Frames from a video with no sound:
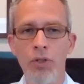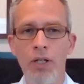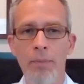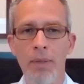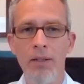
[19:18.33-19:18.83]
to
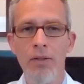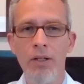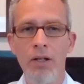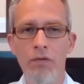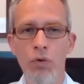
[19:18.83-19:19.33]
come into
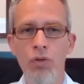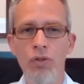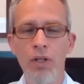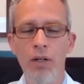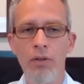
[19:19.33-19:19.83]
the infusion
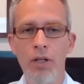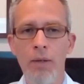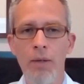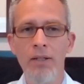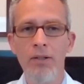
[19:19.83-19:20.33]
center, to
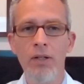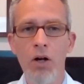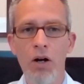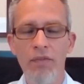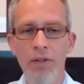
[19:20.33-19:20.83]
come into the
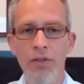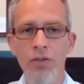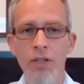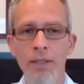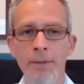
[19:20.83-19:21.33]
office